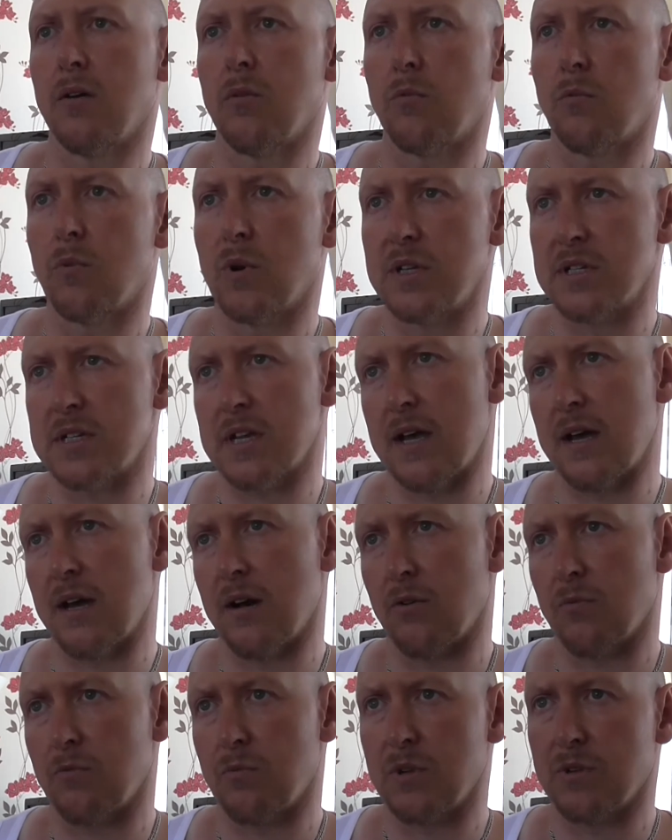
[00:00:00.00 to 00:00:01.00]
went
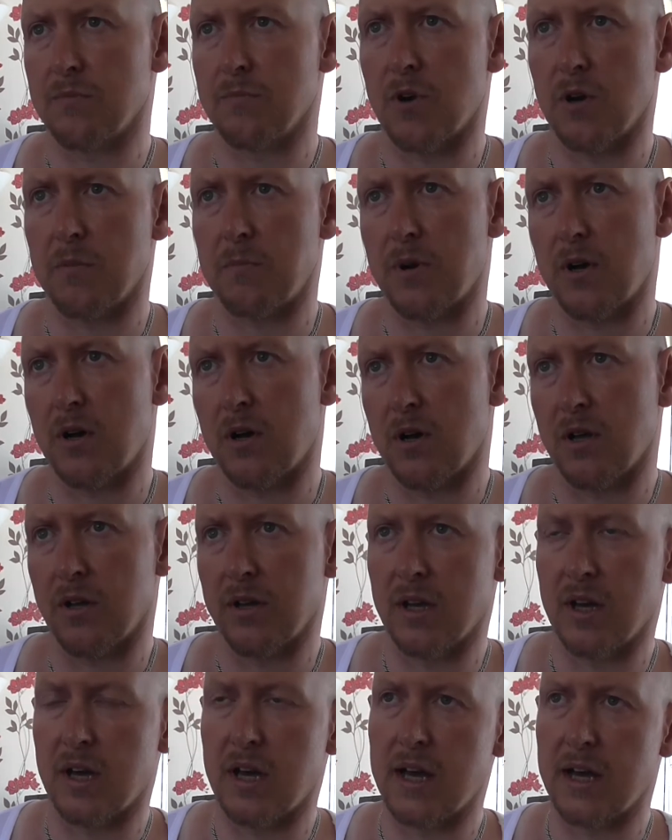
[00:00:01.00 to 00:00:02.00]
out with my
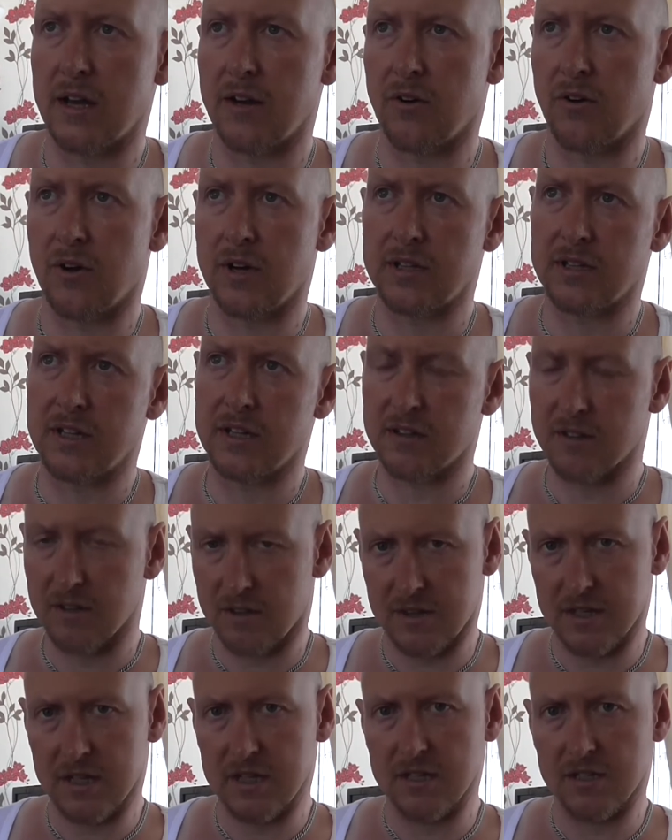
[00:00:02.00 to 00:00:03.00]
partner, and I did the
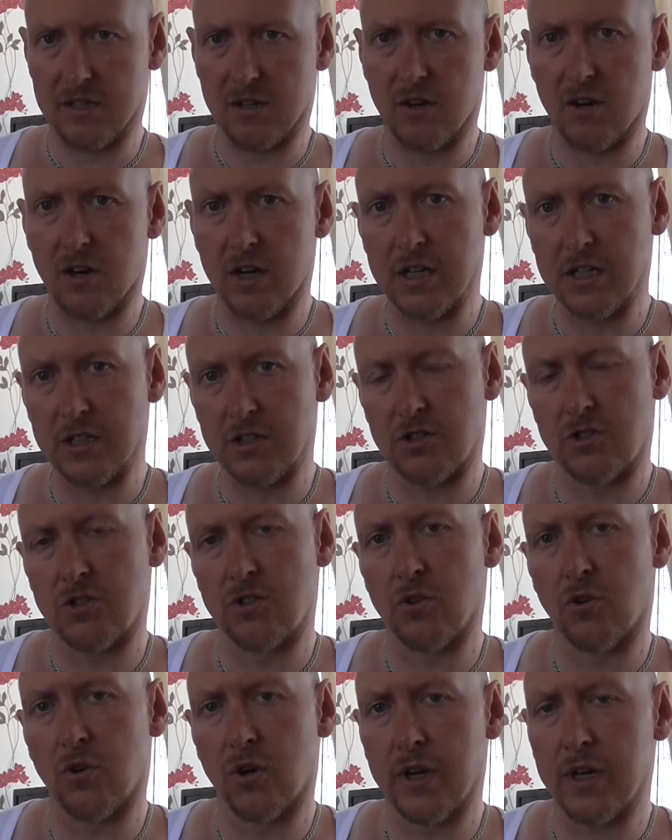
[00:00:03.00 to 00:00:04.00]
things that I
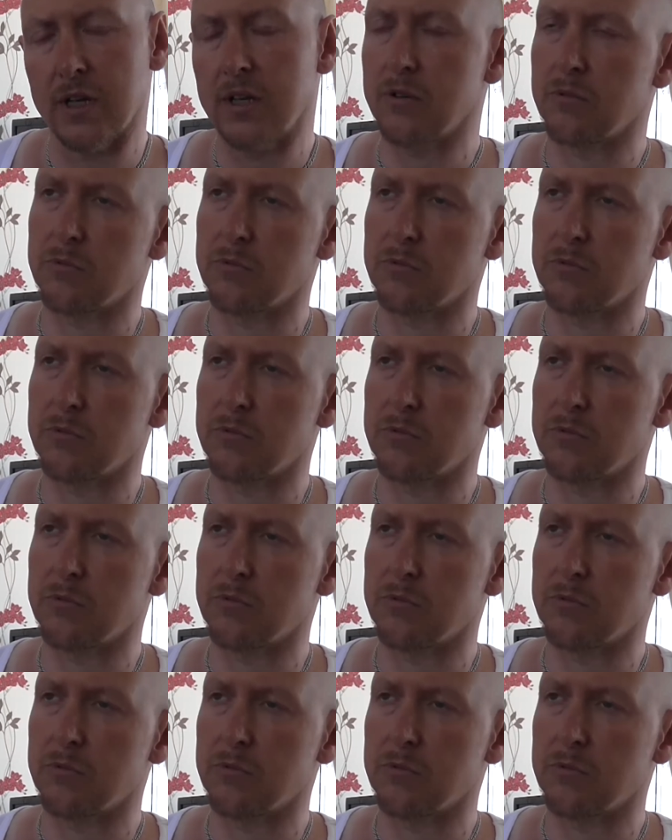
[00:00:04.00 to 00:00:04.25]
enjoy,